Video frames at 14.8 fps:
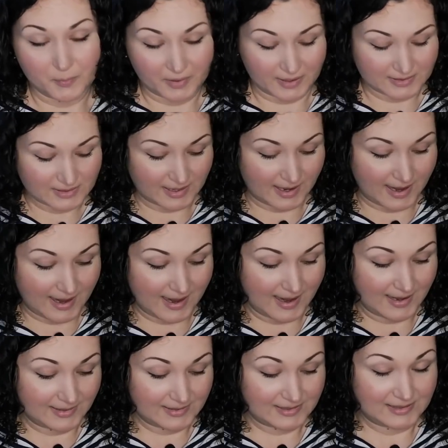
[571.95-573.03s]
but
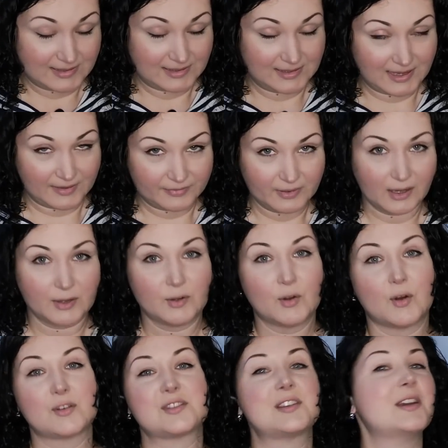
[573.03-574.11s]
it's definitely
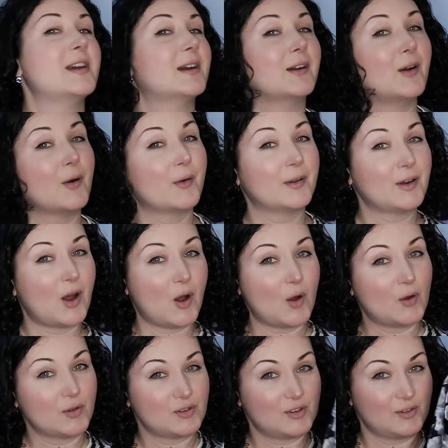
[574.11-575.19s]
not going
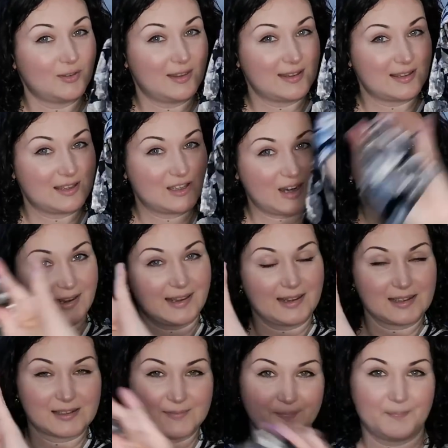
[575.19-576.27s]
on to this
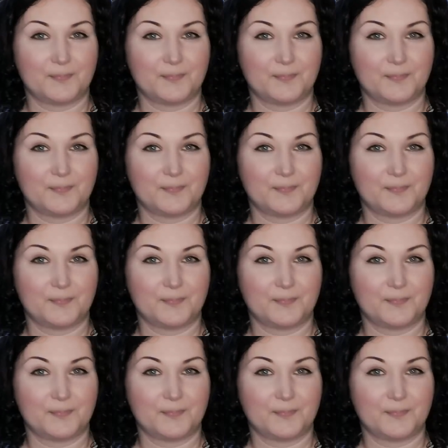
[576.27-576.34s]
jacket.